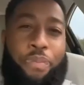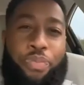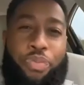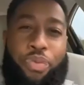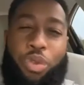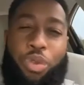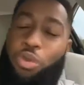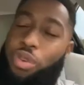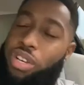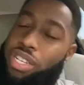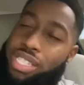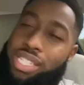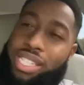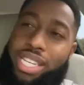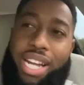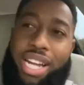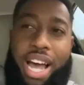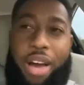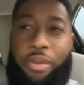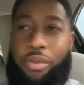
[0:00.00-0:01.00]
You can
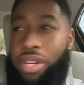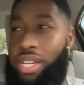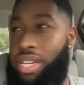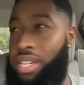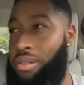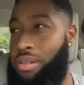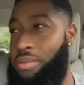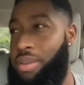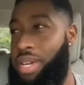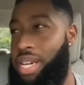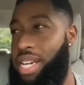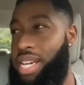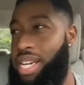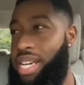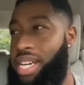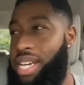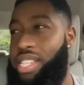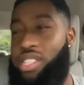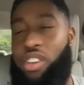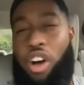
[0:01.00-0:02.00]
see that with him.
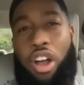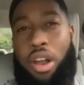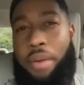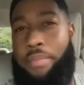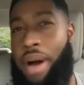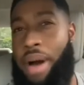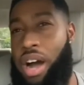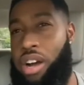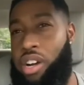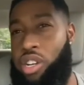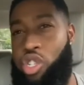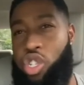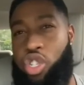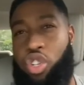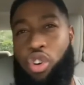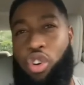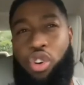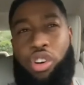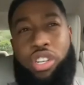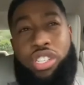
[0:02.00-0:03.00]
He's all about
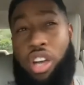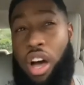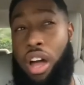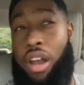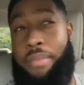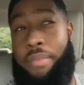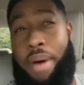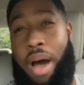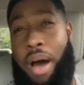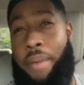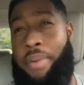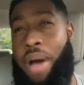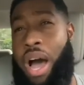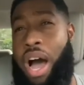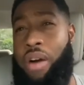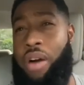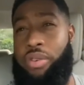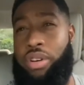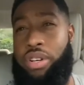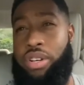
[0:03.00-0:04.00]
control. He's all about
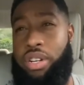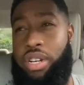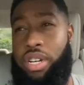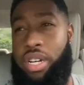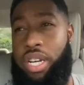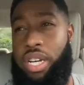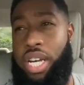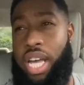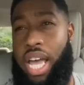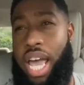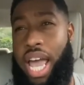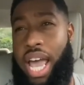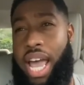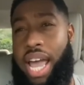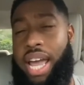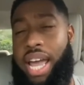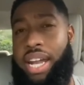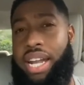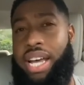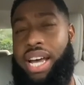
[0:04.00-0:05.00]
power.
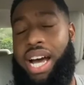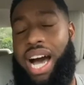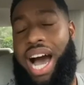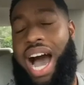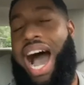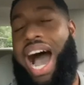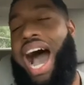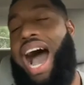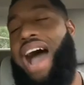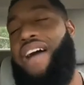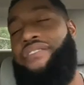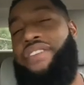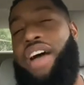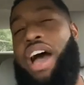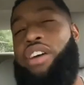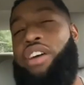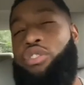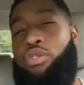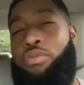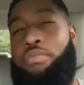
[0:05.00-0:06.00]
And a
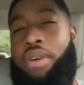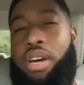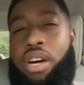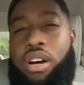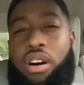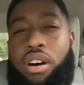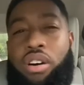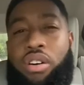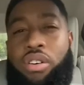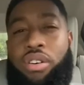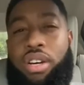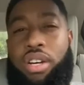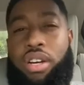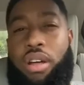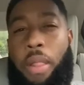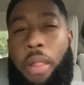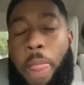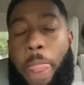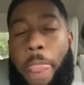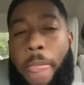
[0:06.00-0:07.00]
high-value male,
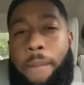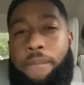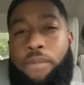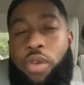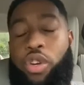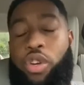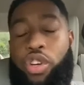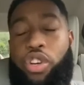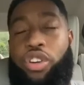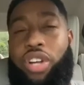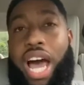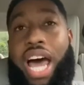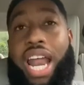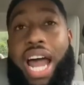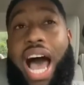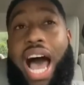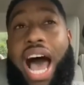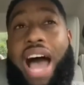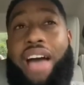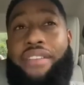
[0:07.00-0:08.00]
you're not
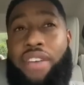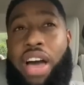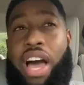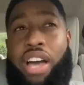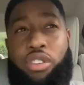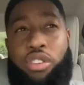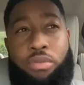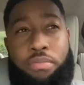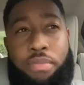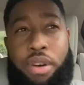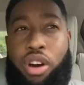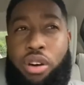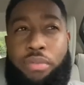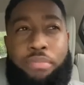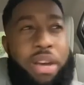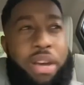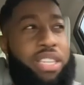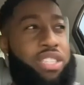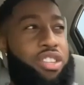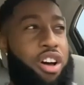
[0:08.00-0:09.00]
a high-value male
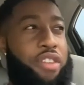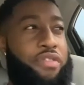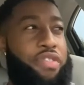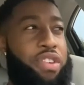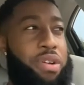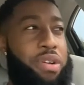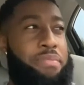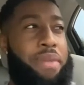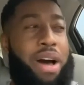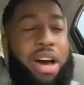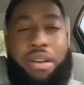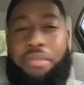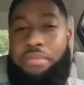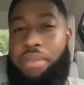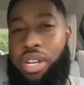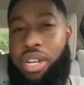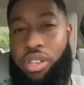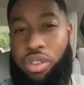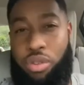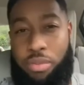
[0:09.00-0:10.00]
based off of the amount of
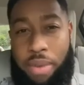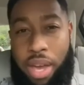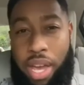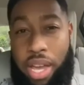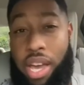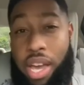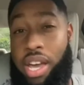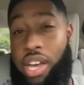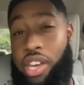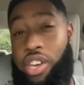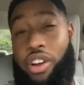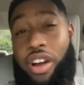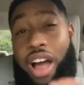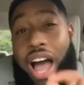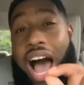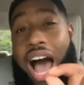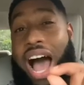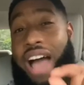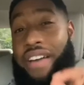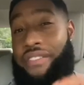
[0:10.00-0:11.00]
money you make. You're a
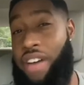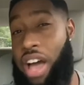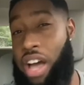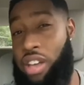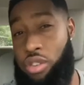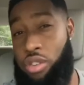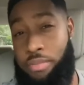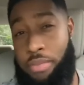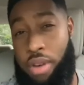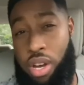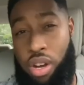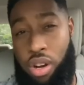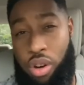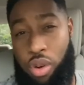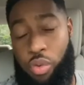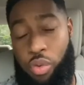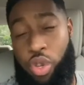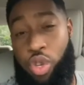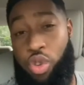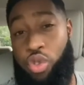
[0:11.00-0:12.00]
high-value
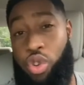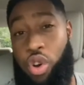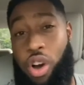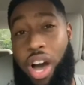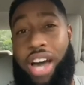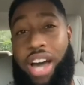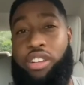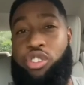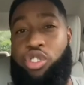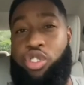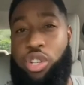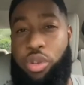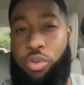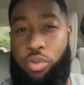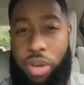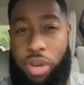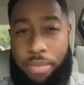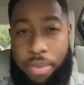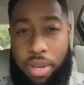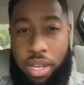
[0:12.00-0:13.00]
male when you know how to treat
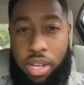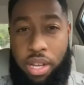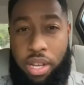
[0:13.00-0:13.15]
women,